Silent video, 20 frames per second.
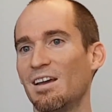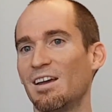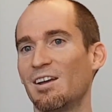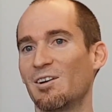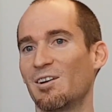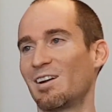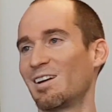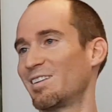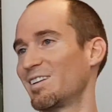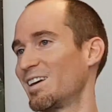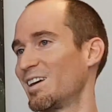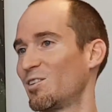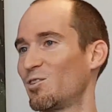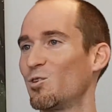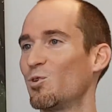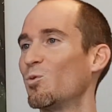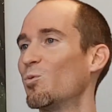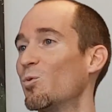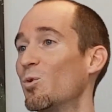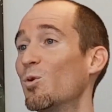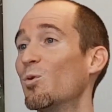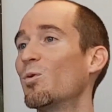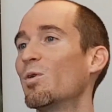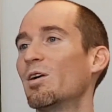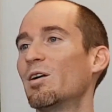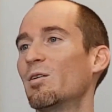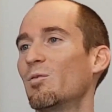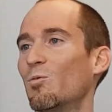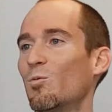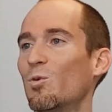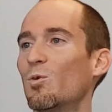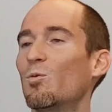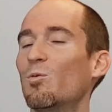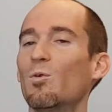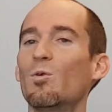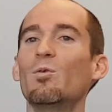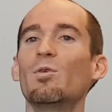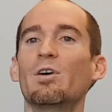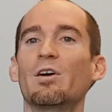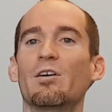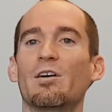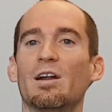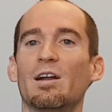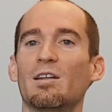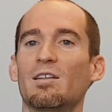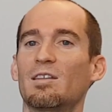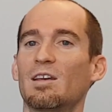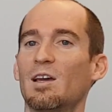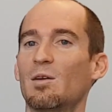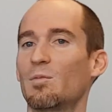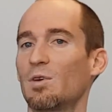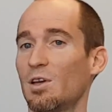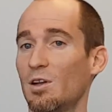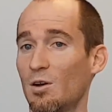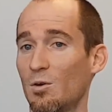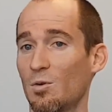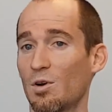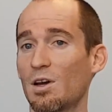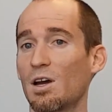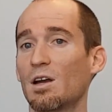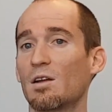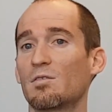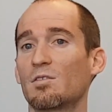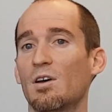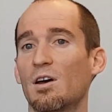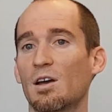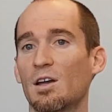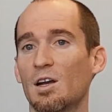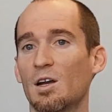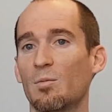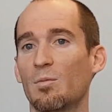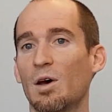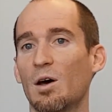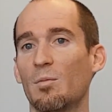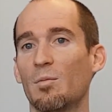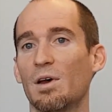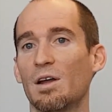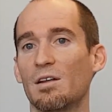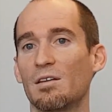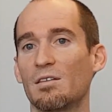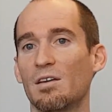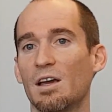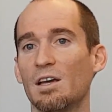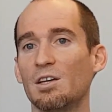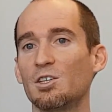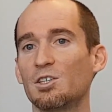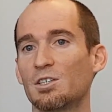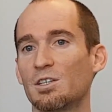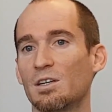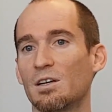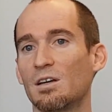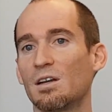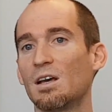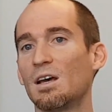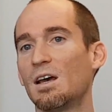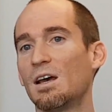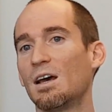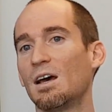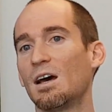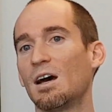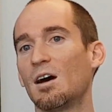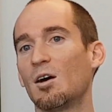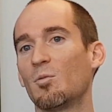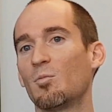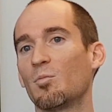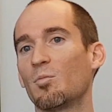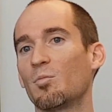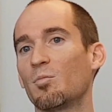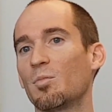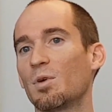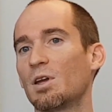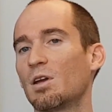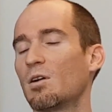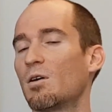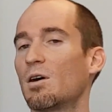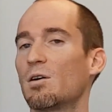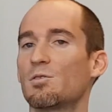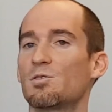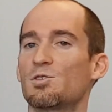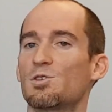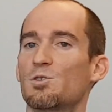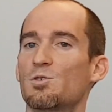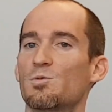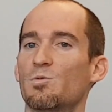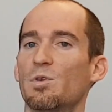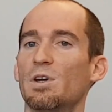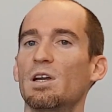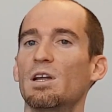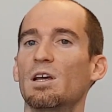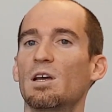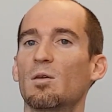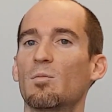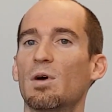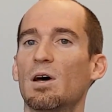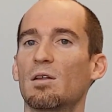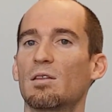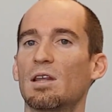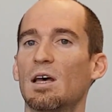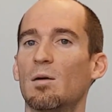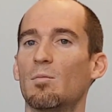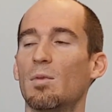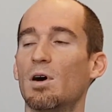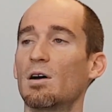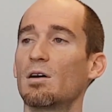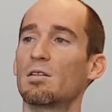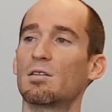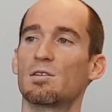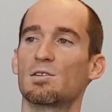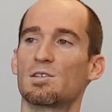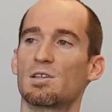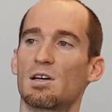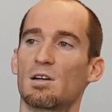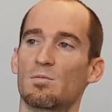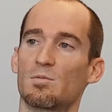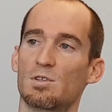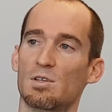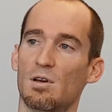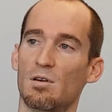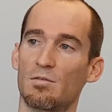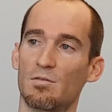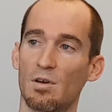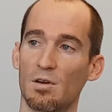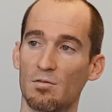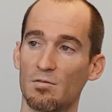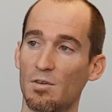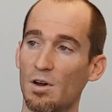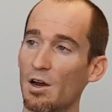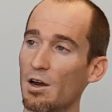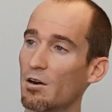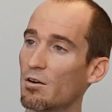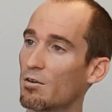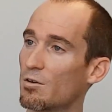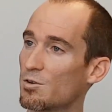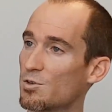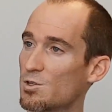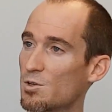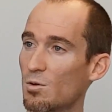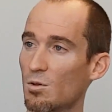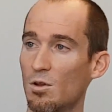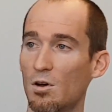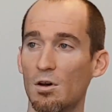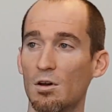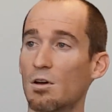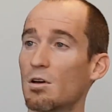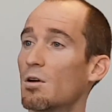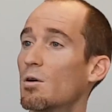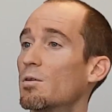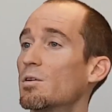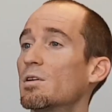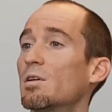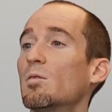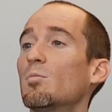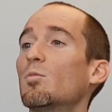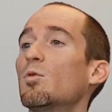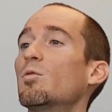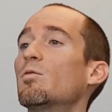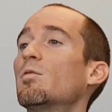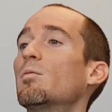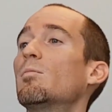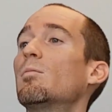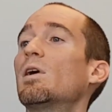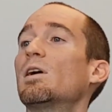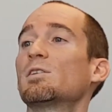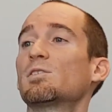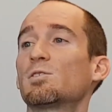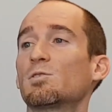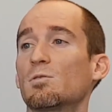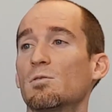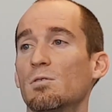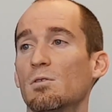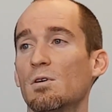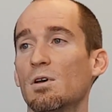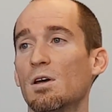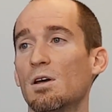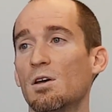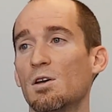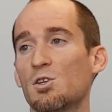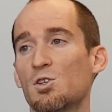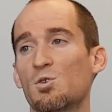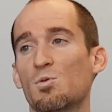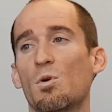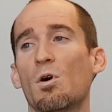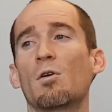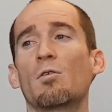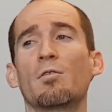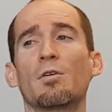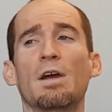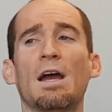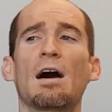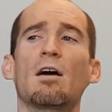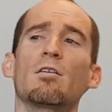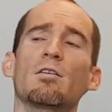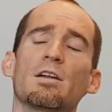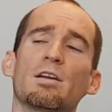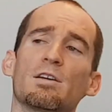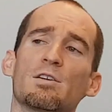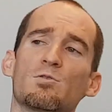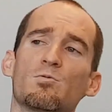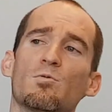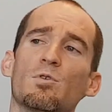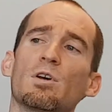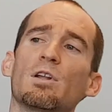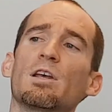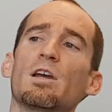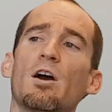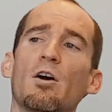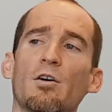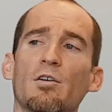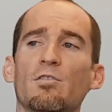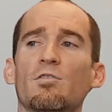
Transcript: not to get too woo-woo or anything, but we're kind of talking about meditation. But I was just reading about that monk that set himself on fire so long ago. It didn't move a muscle. So our reality is really our